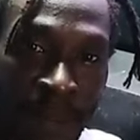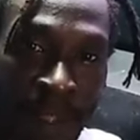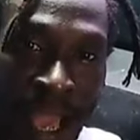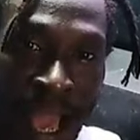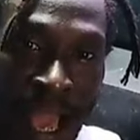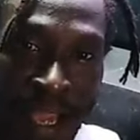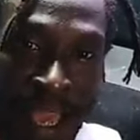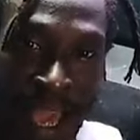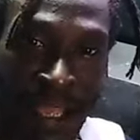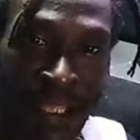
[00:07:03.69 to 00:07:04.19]

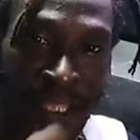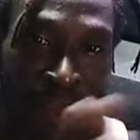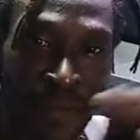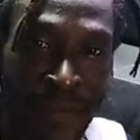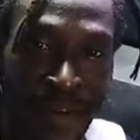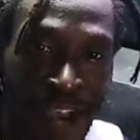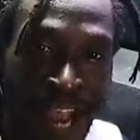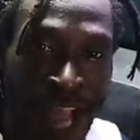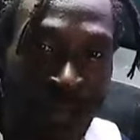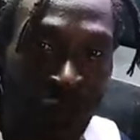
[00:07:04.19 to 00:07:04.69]
I get
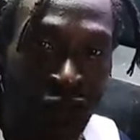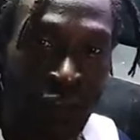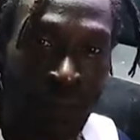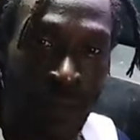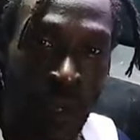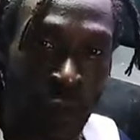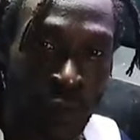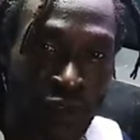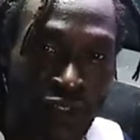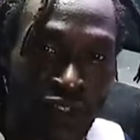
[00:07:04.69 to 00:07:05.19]
different
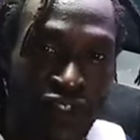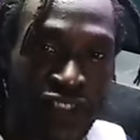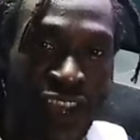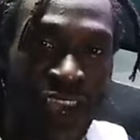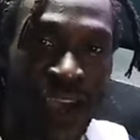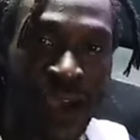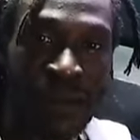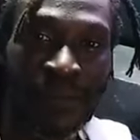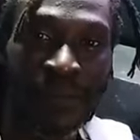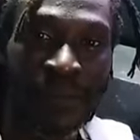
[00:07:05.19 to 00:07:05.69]
attributes to
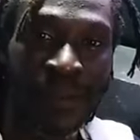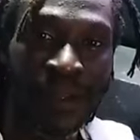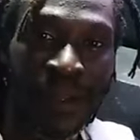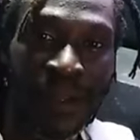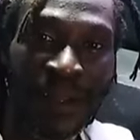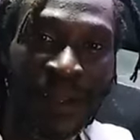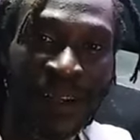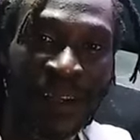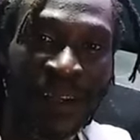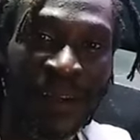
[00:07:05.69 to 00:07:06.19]
him.
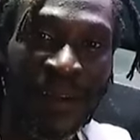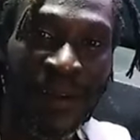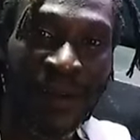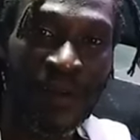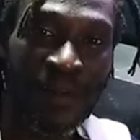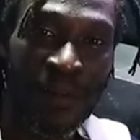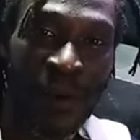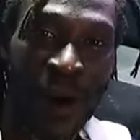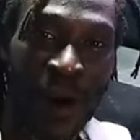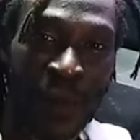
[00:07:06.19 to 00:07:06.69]

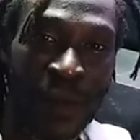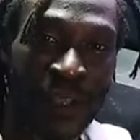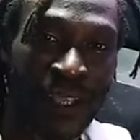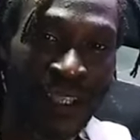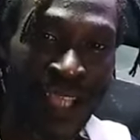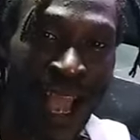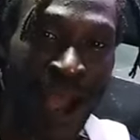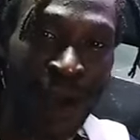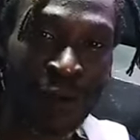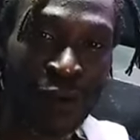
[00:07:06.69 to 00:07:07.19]
But
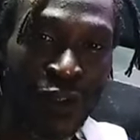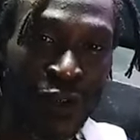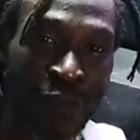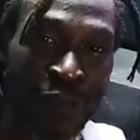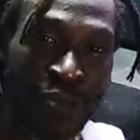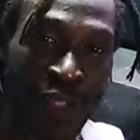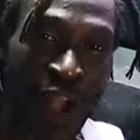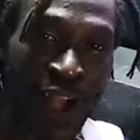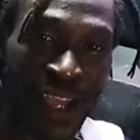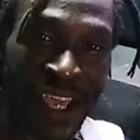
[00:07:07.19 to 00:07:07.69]
without
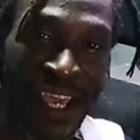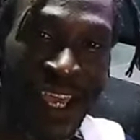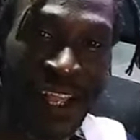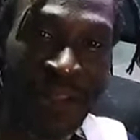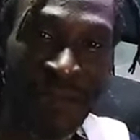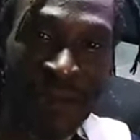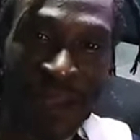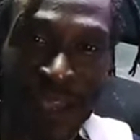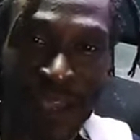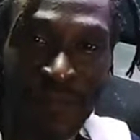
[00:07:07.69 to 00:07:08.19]

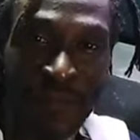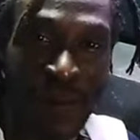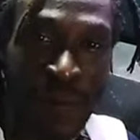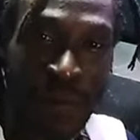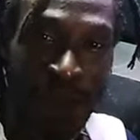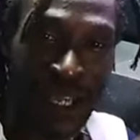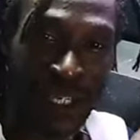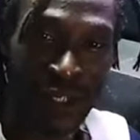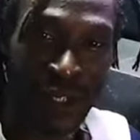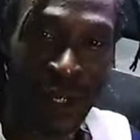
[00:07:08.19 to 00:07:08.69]
blogging, my
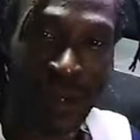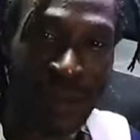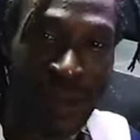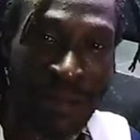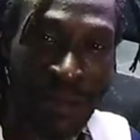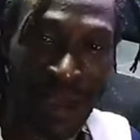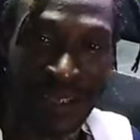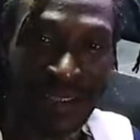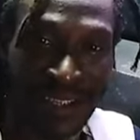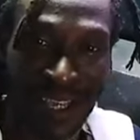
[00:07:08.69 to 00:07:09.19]
information, my
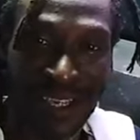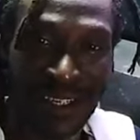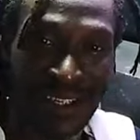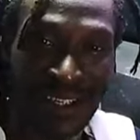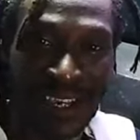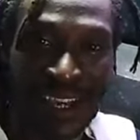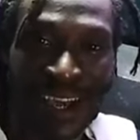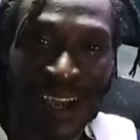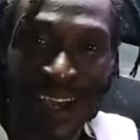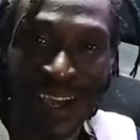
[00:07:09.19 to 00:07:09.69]
message,
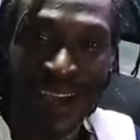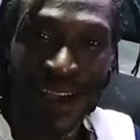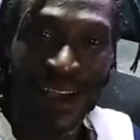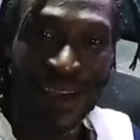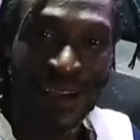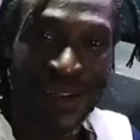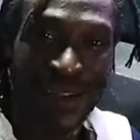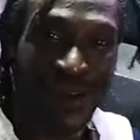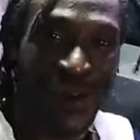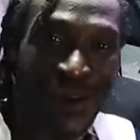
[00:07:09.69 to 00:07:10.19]

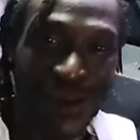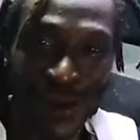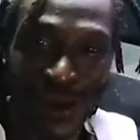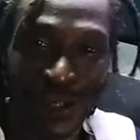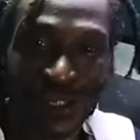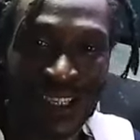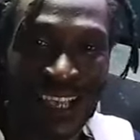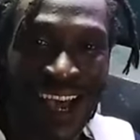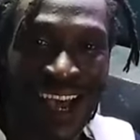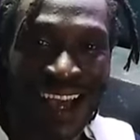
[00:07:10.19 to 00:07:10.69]
no one will know,
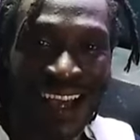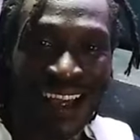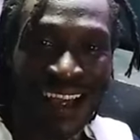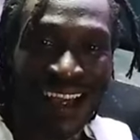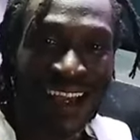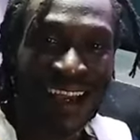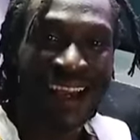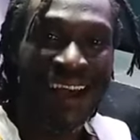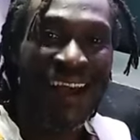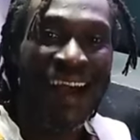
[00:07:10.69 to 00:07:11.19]
sir.
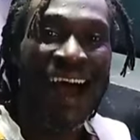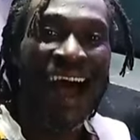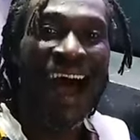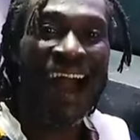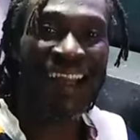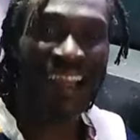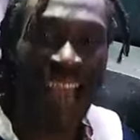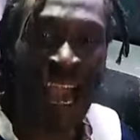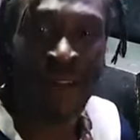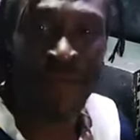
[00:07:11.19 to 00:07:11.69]

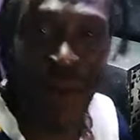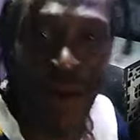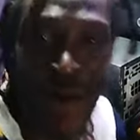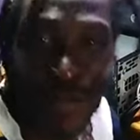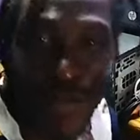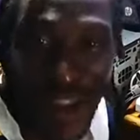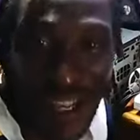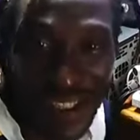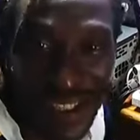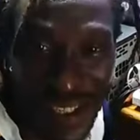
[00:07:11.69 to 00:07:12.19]
I can't
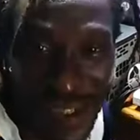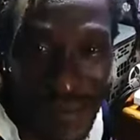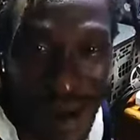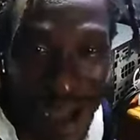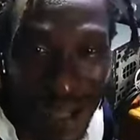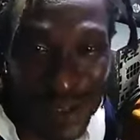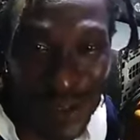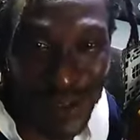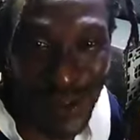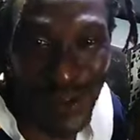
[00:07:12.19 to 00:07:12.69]
perfect the
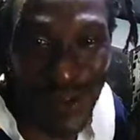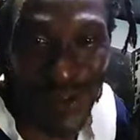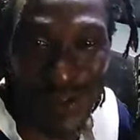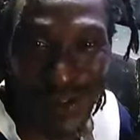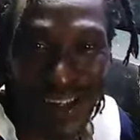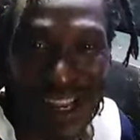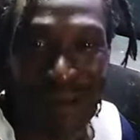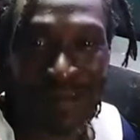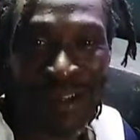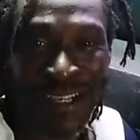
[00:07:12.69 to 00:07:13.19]
battle.
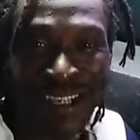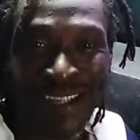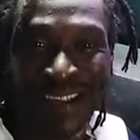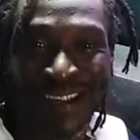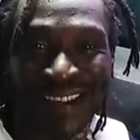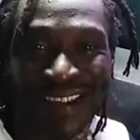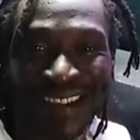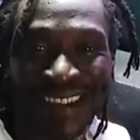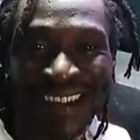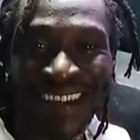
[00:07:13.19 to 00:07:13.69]
Now me
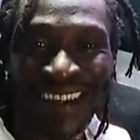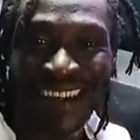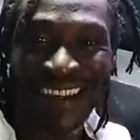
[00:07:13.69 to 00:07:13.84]
this.